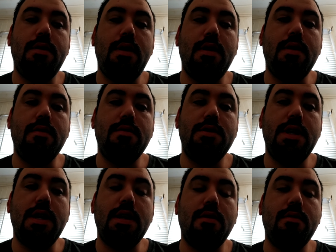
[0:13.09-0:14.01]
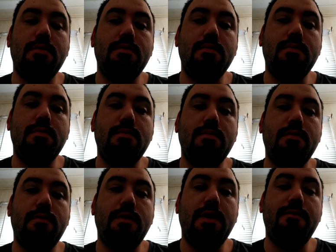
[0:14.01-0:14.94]
you know, check on
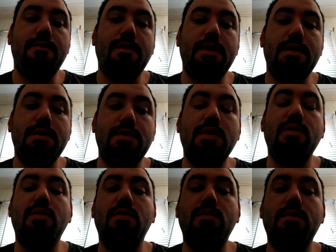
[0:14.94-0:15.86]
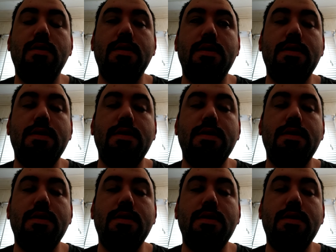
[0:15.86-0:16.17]
refund tool